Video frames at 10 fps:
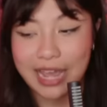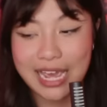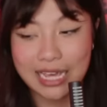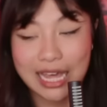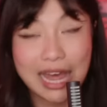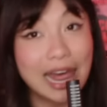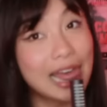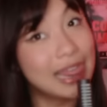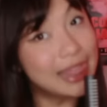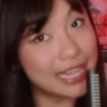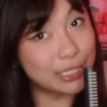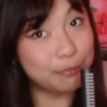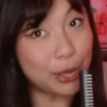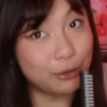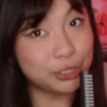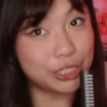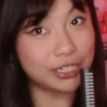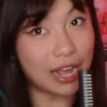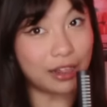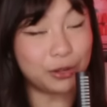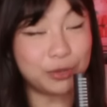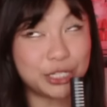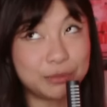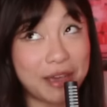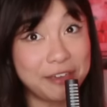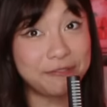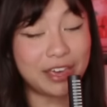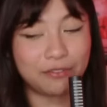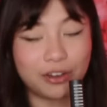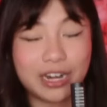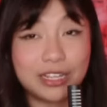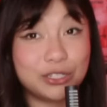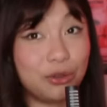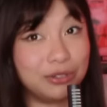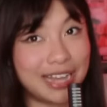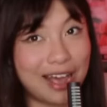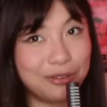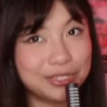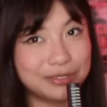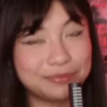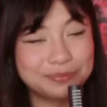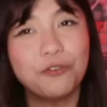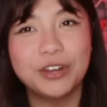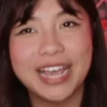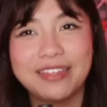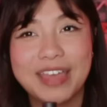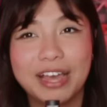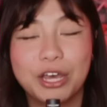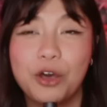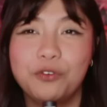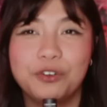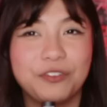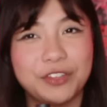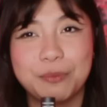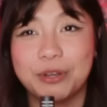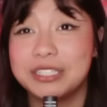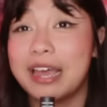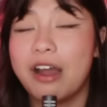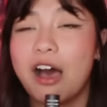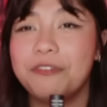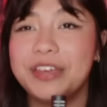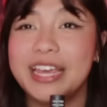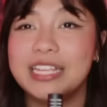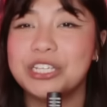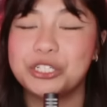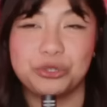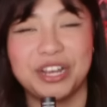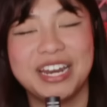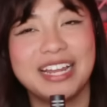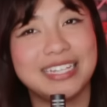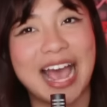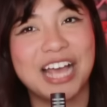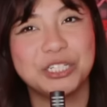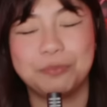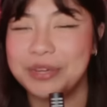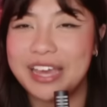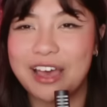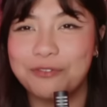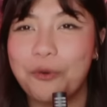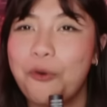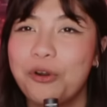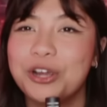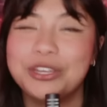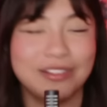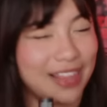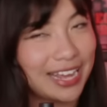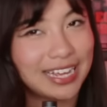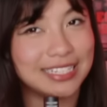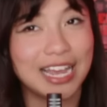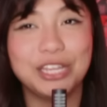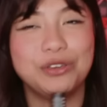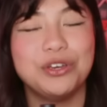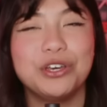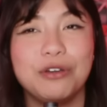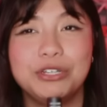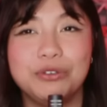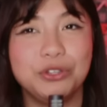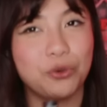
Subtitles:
like this potion color, which is my favorite, is sold out. Don't forget that code for 50% off is Trin-BF, or like I said, you can go to